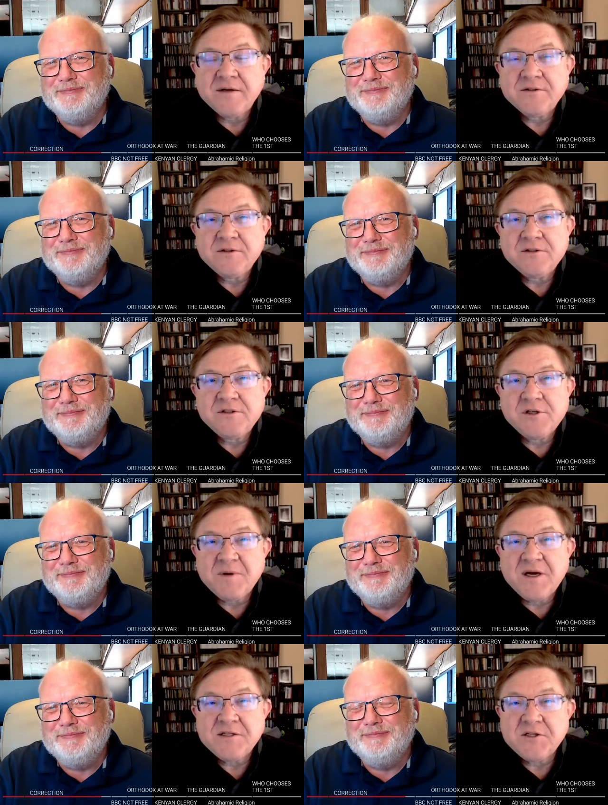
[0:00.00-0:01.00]
Speaker 1: Shabbat
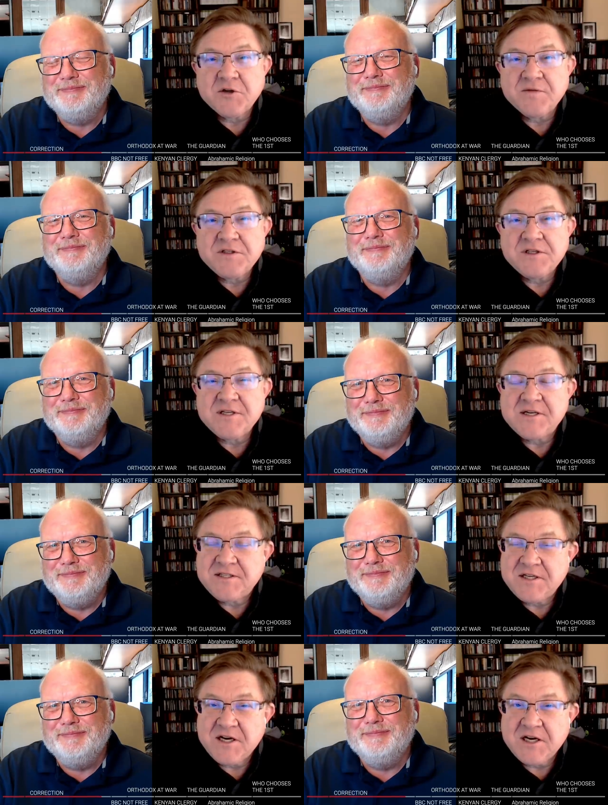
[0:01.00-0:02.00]
service at a
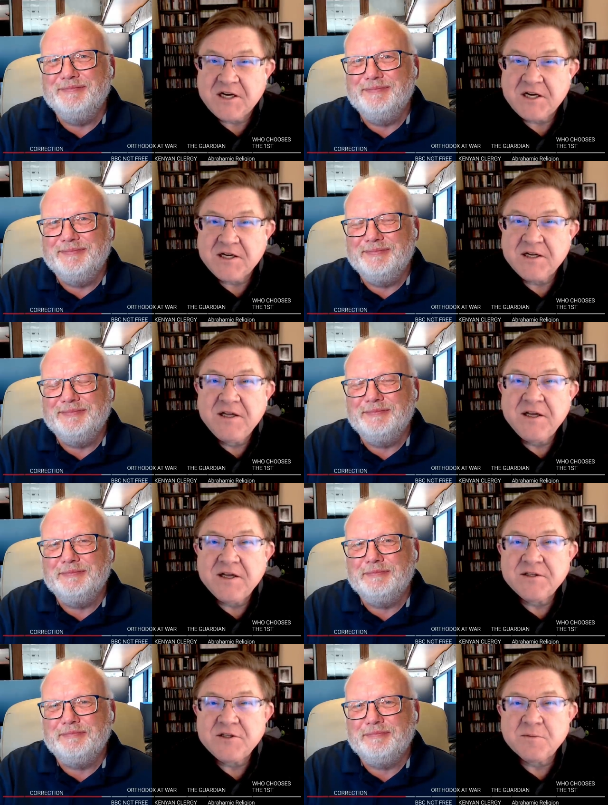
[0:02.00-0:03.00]
synagogue in
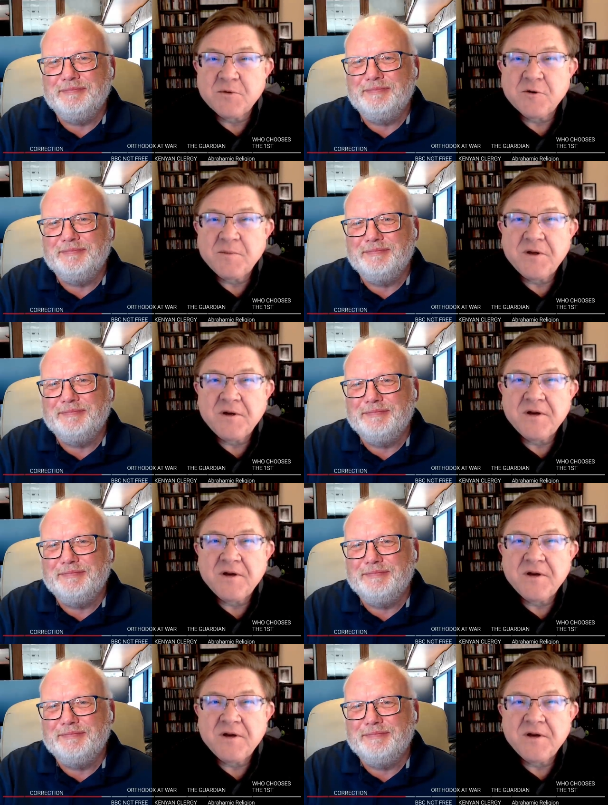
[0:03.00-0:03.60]
suburban